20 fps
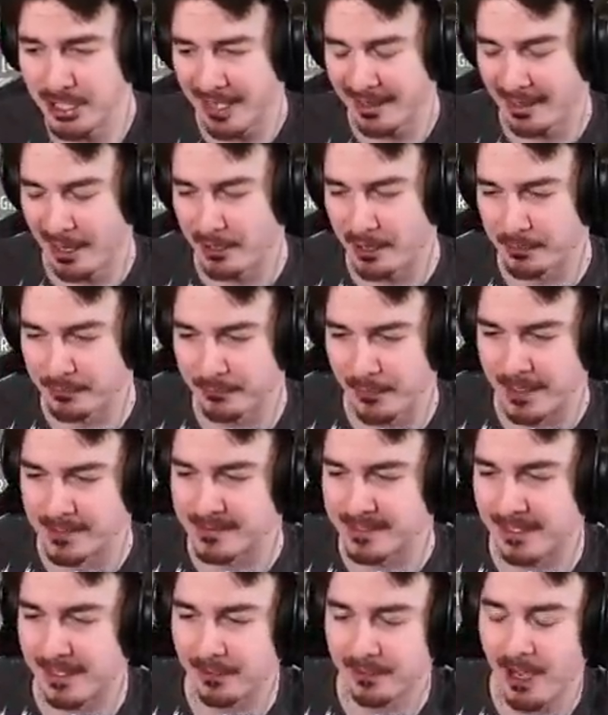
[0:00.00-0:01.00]
check out our
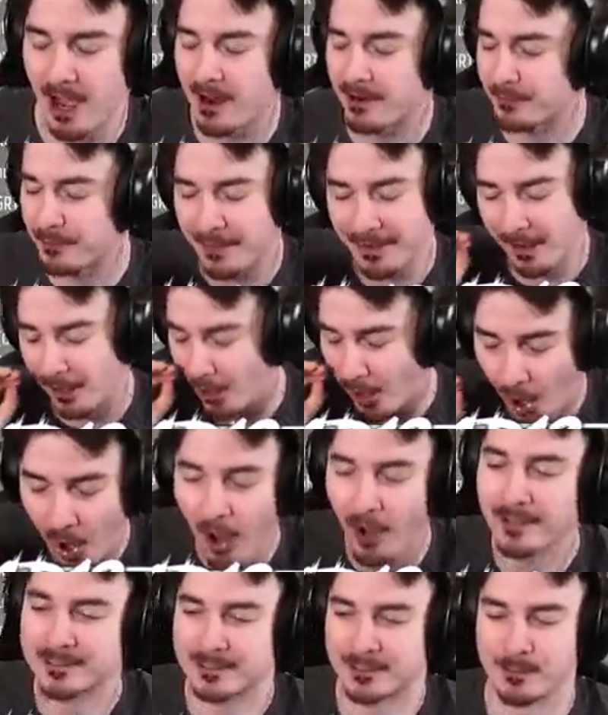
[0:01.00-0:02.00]
friends at Elgato. They are
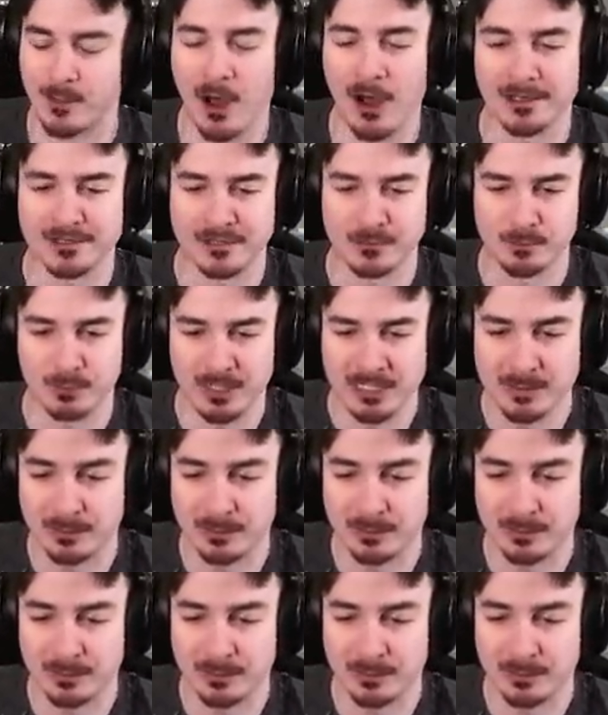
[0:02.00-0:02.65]
awesome, awesome